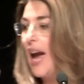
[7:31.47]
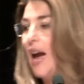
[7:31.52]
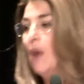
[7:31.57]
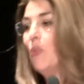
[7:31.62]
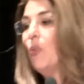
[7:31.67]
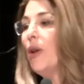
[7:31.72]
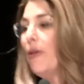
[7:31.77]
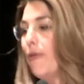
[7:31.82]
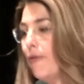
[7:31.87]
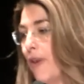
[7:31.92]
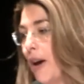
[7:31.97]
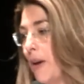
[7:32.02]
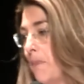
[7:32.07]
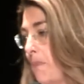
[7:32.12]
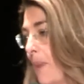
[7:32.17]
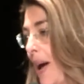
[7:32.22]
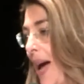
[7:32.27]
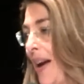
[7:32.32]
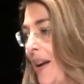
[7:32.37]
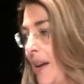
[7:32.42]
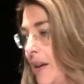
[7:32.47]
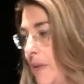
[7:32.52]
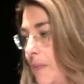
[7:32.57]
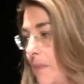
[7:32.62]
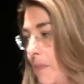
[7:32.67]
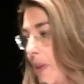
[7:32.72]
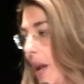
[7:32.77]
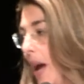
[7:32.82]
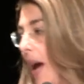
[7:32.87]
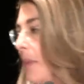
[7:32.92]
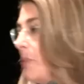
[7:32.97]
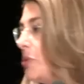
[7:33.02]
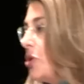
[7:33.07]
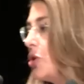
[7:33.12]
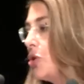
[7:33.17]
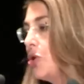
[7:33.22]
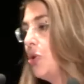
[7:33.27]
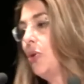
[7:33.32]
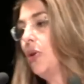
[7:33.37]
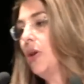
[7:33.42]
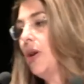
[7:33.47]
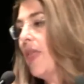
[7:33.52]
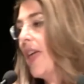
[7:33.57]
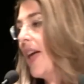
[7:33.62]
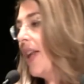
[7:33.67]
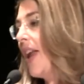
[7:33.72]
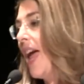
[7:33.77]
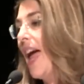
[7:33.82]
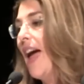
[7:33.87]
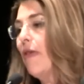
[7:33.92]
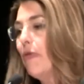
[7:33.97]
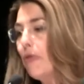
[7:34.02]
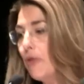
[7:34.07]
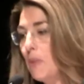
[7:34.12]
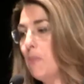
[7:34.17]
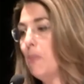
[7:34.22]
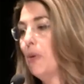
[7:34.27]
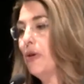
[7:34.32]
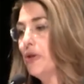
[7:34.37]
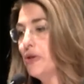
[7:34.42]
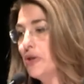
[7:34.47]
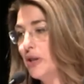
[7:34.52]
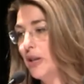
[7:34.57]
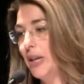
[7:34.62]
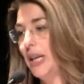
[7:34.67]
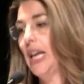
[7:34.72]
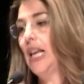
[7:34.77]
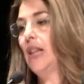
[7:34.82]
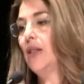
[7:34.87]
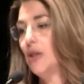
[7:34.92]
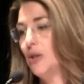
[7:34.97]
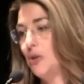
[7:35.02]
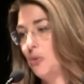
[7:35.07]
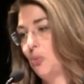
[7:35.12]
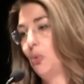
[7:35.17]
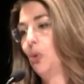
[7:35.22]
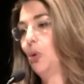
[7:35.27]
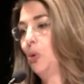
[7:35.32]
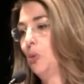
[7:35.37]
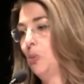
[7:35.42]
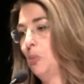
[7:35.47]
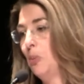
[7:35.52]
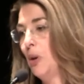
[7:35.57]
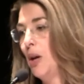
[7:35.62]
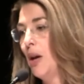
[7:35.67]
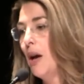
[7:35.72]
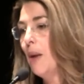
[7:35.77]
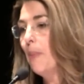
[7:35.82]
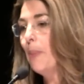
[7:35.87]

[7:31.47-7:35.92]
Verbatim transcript: and we fought back. I'm sure that every person in this room